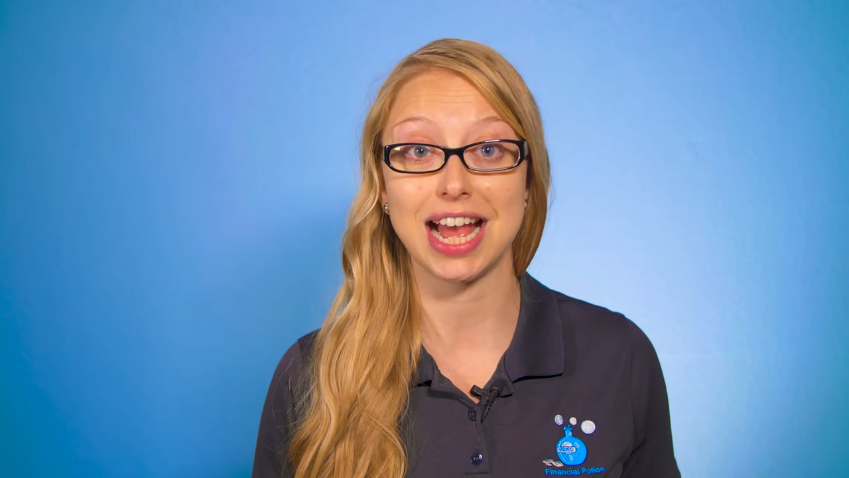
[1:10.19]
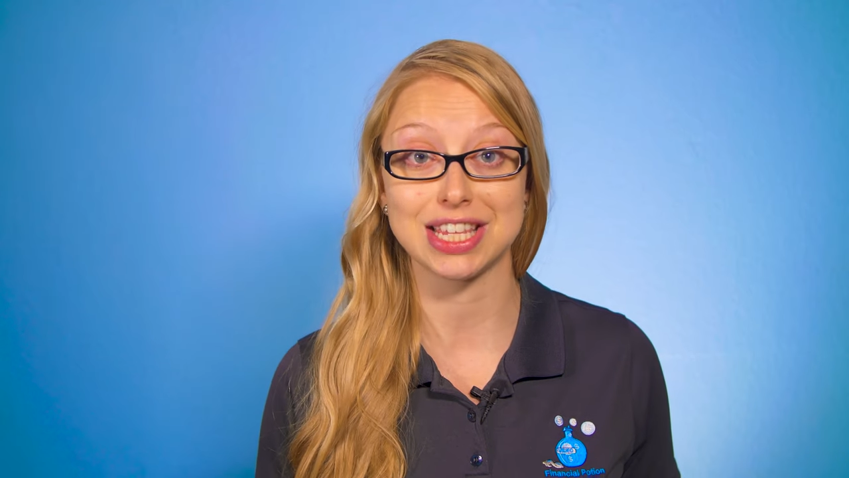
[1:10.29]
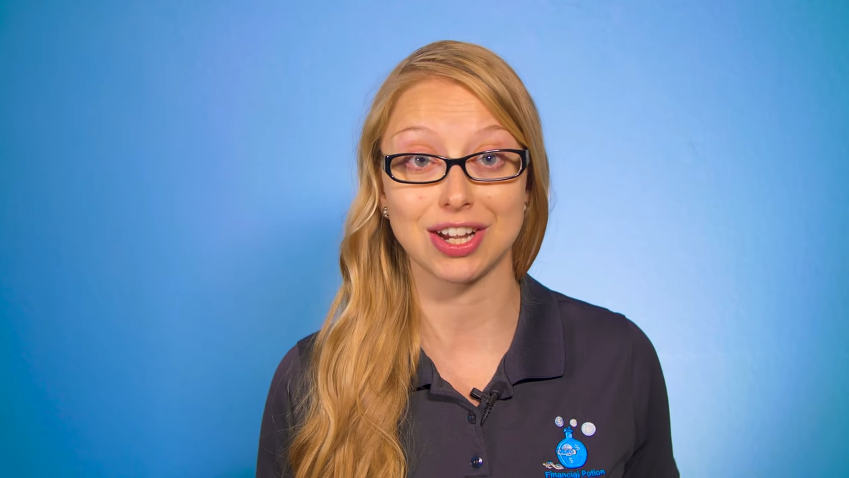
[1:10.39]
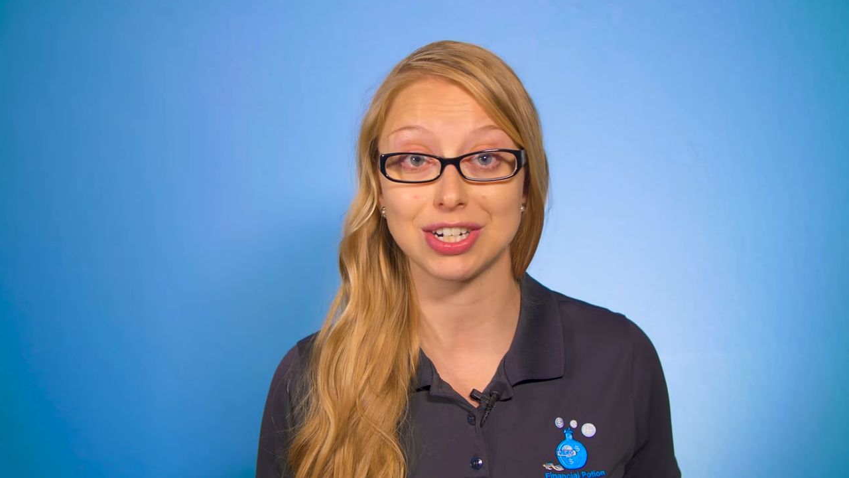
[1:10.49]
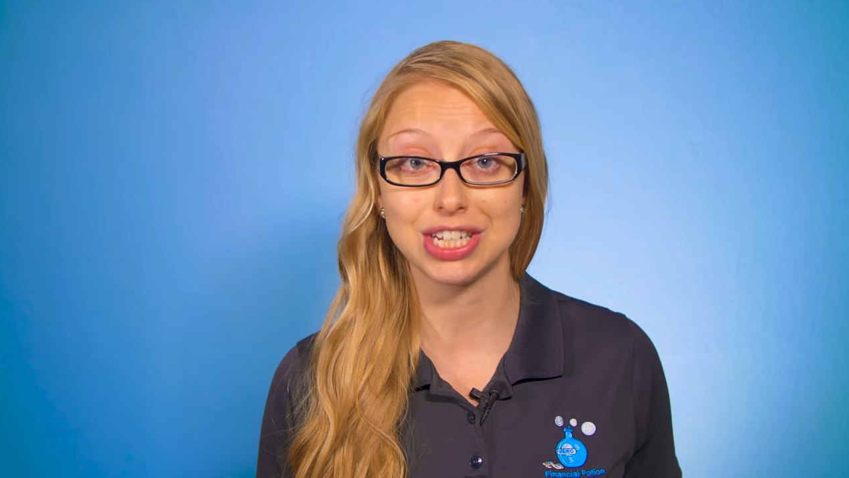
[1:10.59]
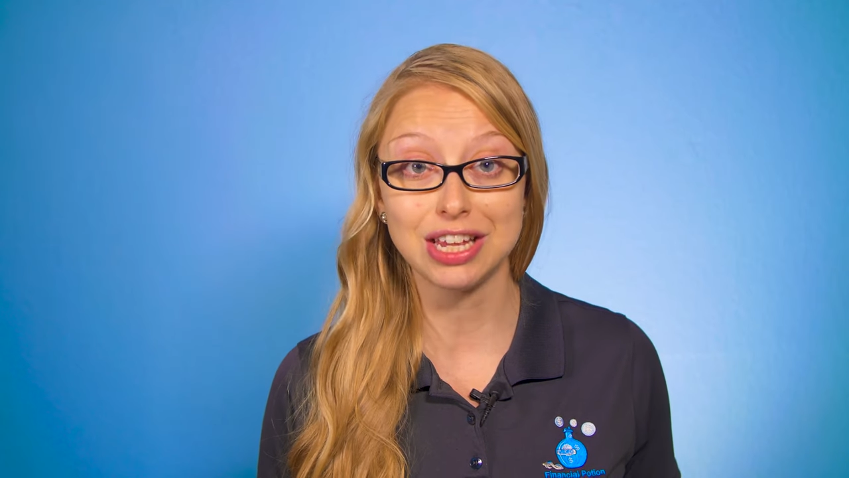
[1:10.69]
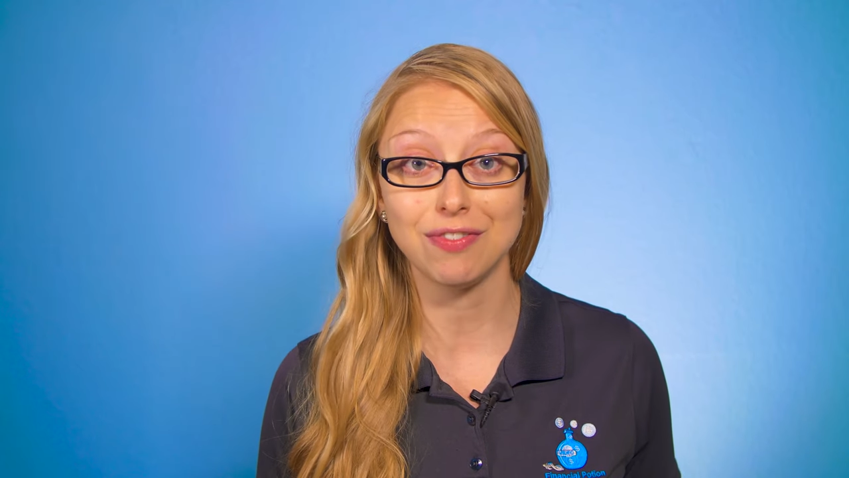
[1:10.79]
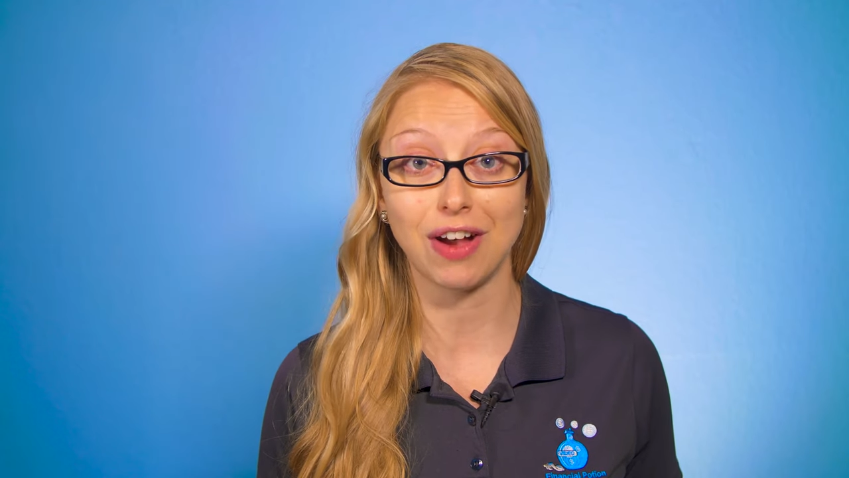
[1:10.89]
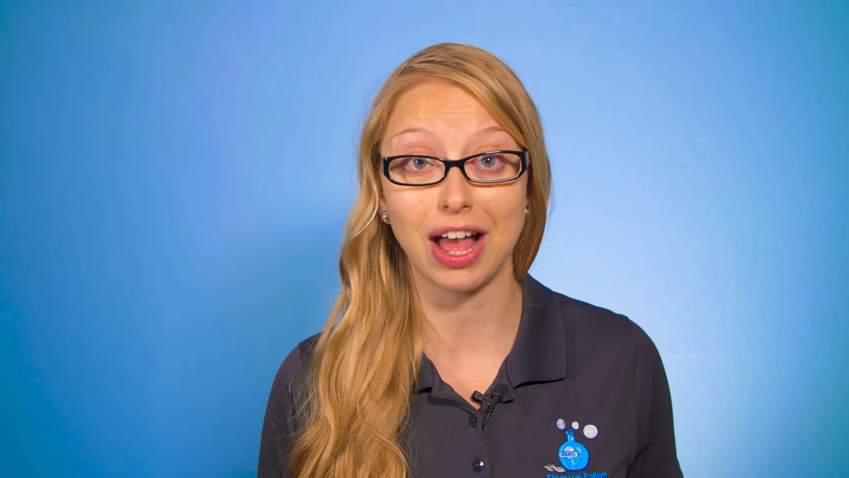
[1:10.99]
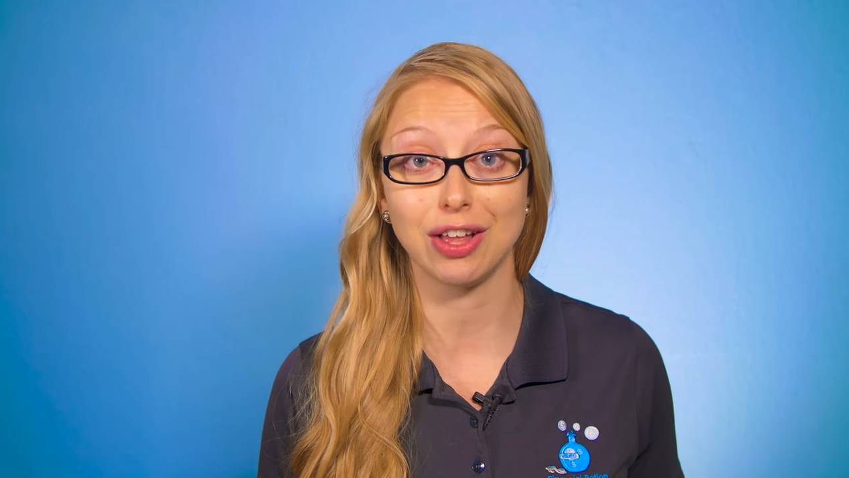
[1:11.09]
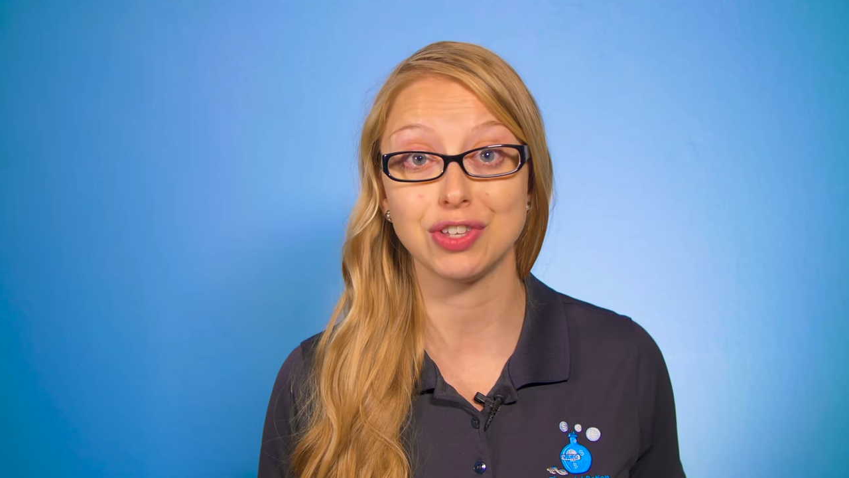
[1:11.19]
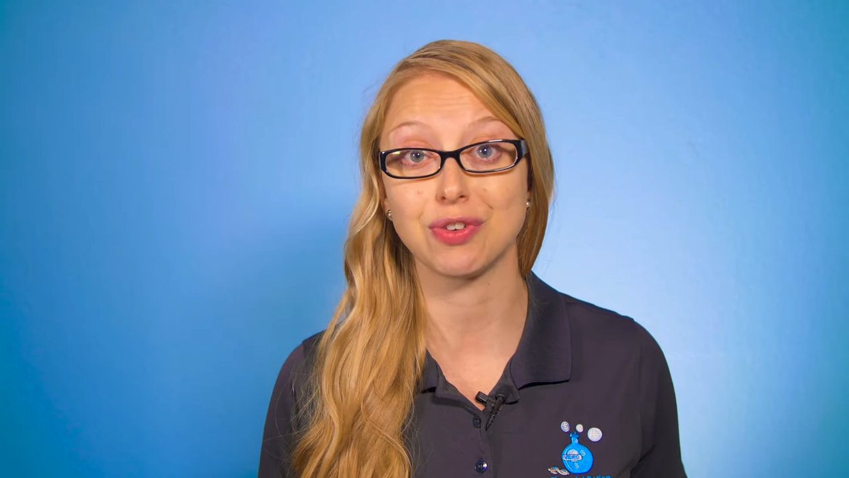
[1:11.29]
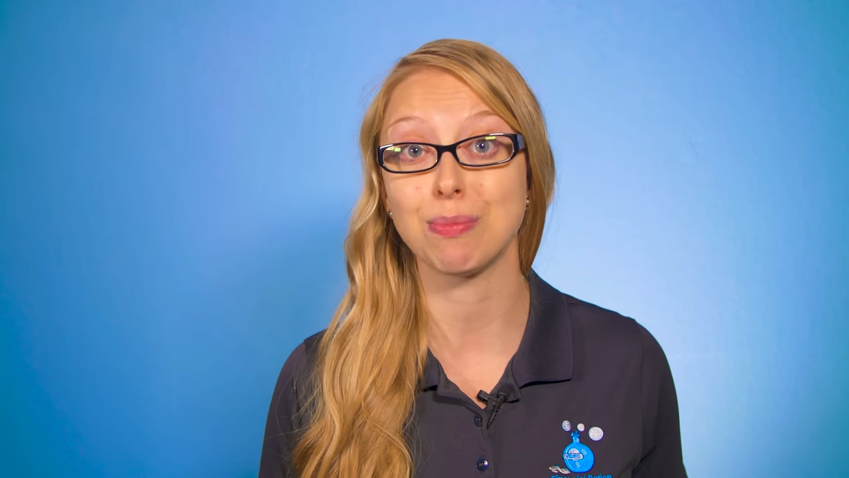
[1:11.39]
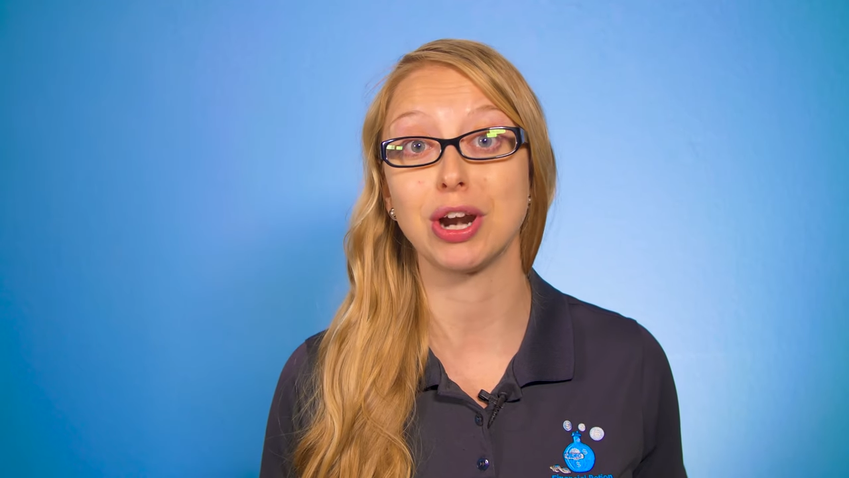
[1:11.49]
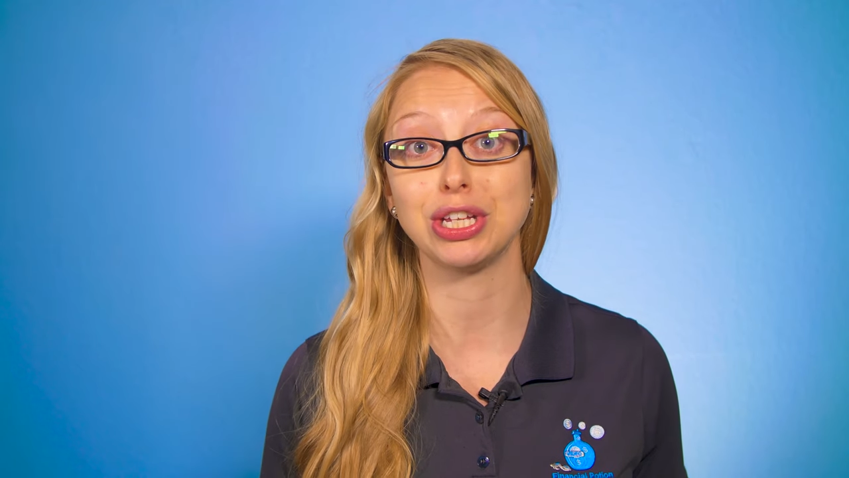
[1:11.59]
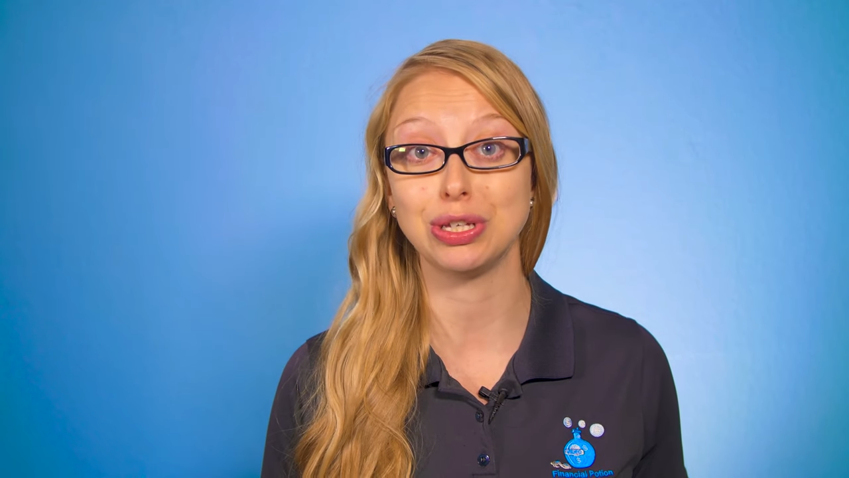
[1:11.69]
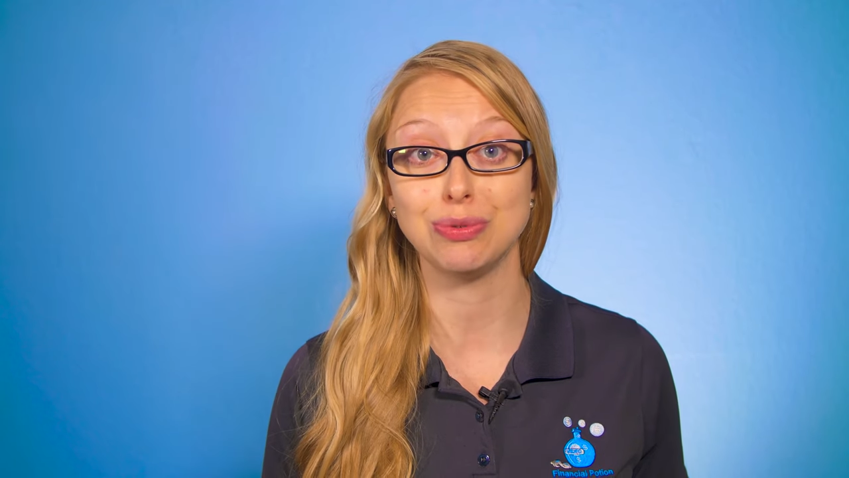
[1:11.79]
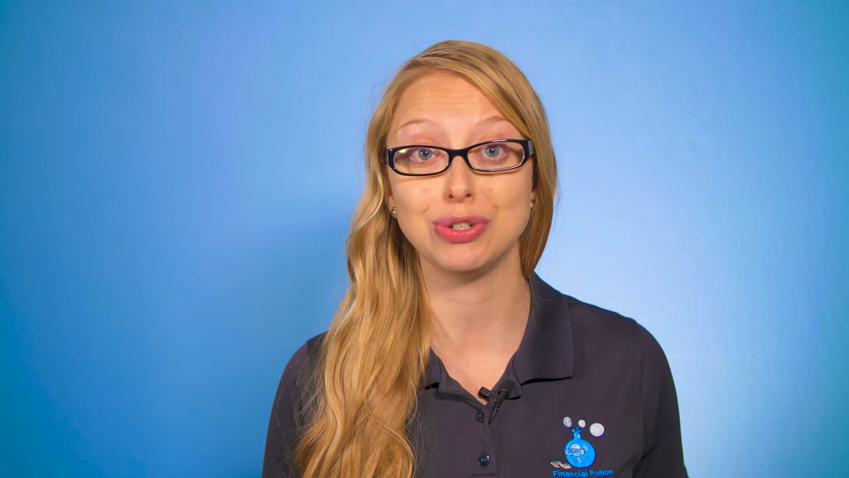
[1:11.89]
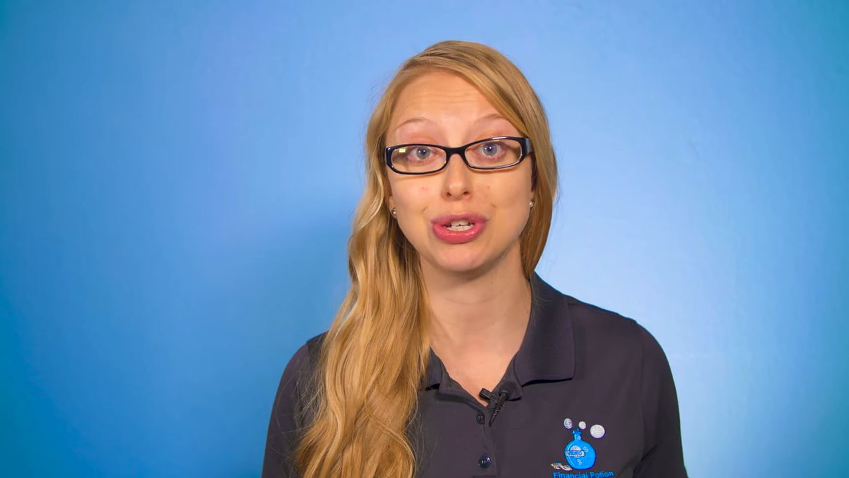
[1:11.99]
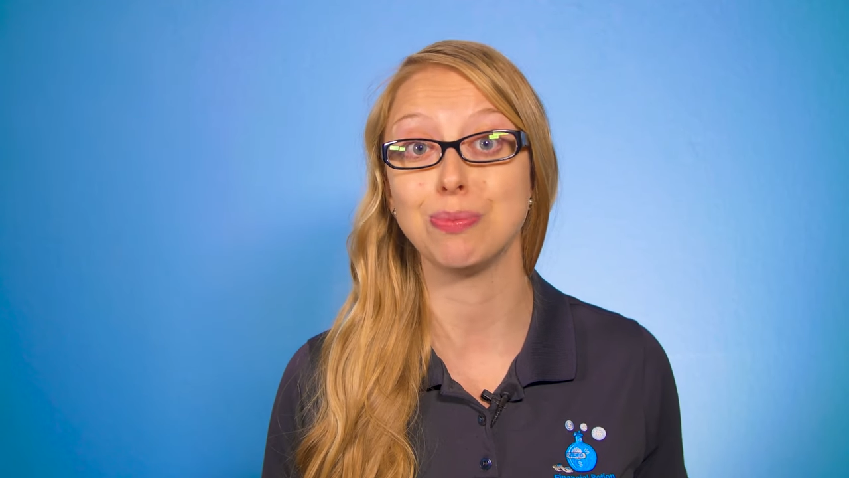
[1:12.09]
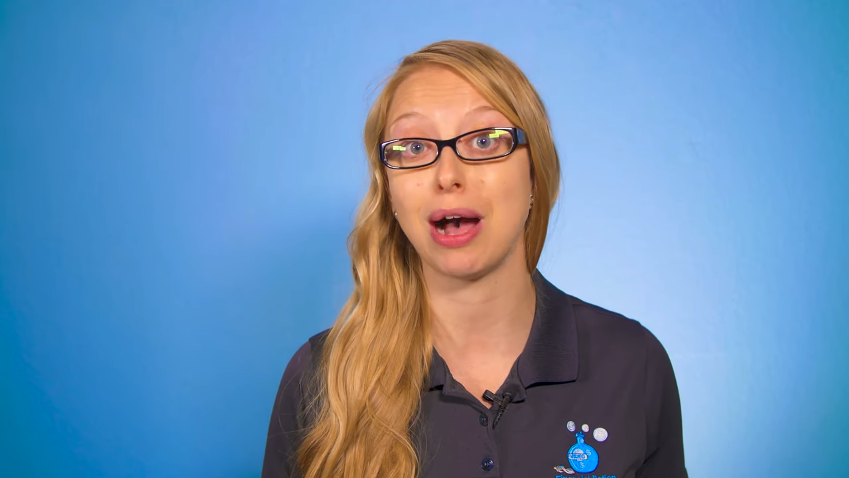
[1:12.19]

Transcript: S R T files from our YouTube